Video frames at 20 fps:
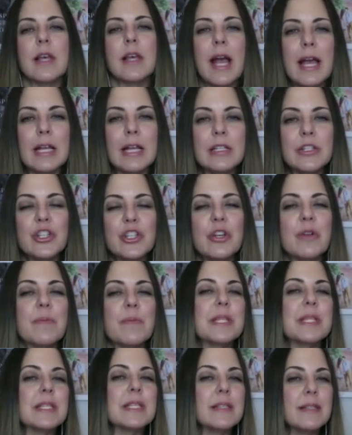and should it be
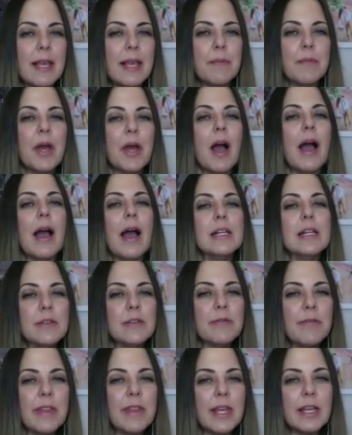the same kinds
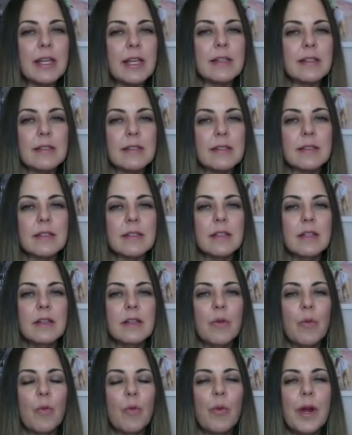of things
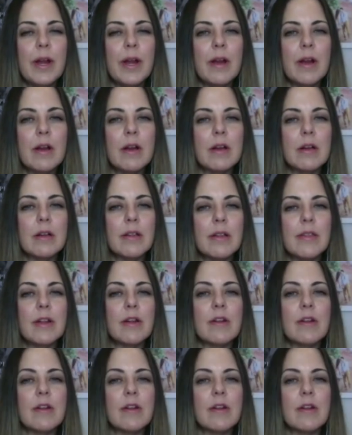where